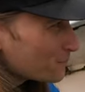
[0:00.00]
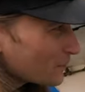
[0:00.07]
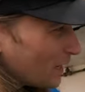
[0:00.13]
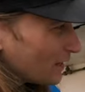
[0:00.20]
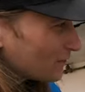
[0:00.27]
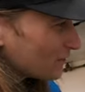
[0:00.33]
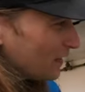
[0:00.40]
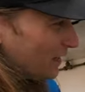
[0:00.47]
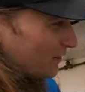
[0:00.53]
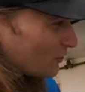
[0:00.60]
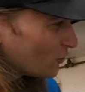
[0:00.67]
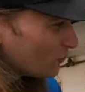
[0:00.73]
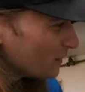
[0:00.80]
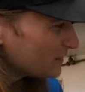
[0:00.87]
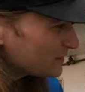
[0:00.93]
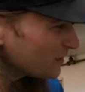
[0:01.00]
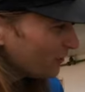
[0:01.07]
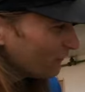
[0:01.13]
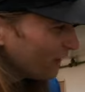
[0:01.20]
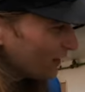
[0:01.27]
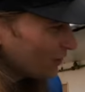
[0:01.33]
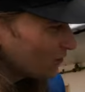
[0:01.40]
I think the resale
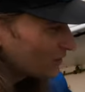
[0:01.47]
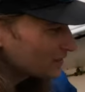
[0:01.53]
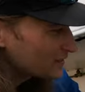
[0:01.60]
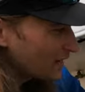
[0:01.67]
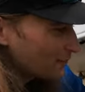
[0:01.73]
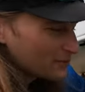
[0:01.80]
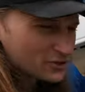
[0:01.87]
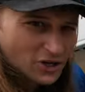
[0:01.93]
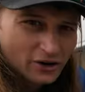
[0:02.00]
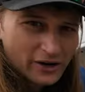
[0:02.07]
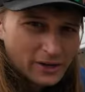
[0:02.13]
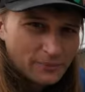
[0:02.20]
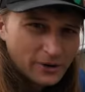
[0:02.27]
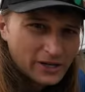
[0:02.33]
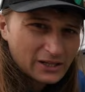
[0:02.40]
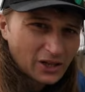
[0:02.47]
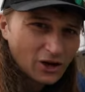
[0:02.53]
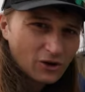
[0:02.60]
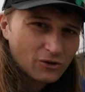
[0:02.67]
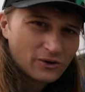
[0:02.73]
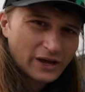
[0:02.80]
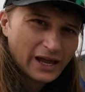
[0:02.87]
value of this camper is already pretty
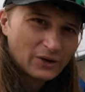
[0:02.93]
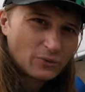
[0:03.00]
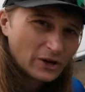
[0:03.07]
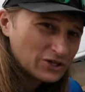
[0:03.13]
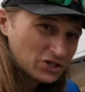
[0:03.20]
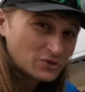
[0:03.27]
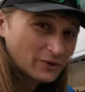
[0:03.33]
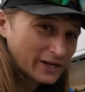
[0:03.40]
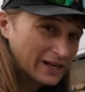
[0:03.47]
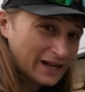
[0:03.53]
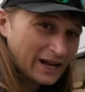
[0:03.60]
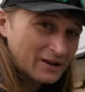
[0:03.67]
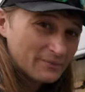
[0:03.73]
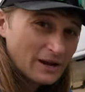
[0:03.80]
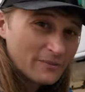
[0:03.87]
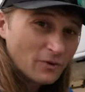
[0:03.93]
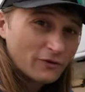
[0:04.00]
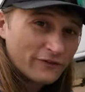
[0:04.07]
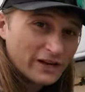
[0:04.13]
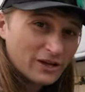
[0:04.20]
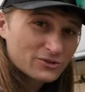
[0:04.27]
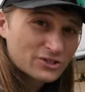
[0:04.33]
low and we just want to get out and make more
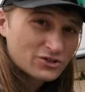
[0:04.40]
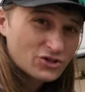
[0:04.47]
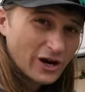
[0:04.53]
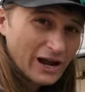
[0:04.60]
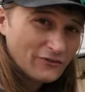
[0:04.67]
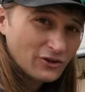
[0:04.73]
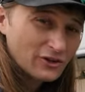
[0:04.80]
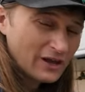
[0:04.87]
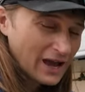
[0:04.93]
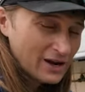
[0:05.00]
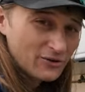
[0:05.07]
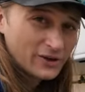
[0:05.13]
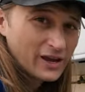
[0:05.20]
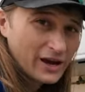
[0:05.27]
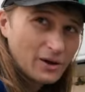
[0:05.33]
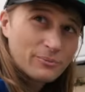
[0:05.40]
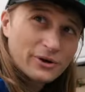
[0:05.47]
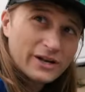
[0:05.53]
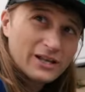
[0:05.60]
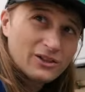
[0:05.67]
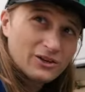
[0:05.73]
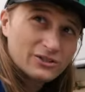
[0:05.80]
videos and travel. I don't care how
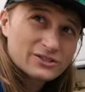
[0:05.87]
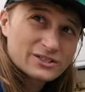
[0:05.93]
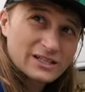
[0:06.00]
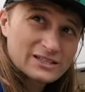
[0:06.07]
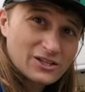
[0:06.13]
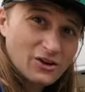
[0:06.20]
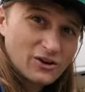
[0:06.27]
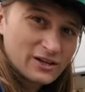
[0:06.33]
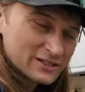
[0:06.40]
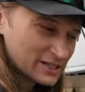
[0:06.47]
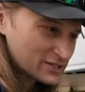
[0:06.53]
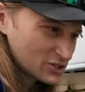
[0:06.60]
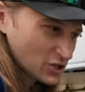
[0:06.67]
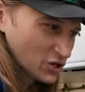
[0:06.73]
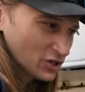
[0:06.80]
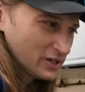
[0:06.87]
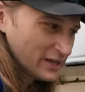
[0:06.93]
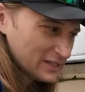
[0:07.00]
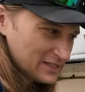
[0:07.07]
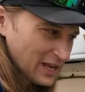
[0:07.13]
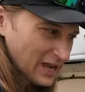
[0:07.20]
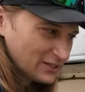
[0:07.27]
pretty it looks as long as it's securely
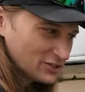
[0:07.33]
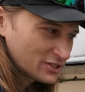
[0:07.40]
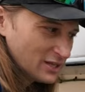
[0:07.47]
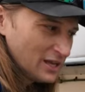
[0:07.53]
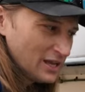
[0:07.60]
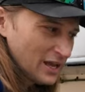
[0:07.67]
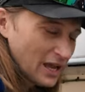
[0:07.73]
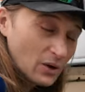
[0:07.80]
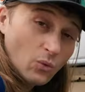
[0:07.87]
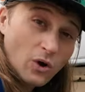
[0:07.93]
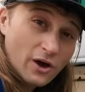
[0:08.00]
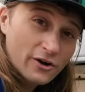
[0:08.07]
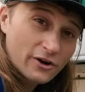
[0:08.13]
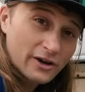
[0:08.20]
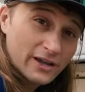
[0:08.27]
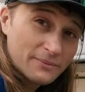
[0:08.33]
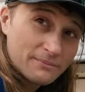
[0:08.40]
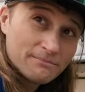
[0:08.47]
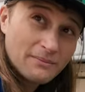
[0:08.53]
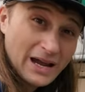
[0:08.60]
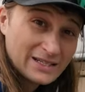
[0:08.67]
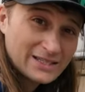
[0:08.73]
attached and water and
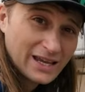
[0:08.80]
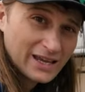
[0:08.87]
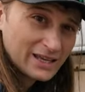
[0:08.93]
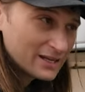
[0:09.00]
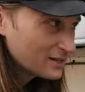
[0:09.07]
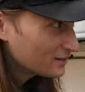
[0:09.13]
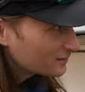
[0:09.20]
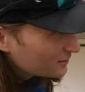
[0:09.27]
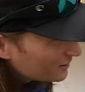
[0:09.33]
mice can't get in.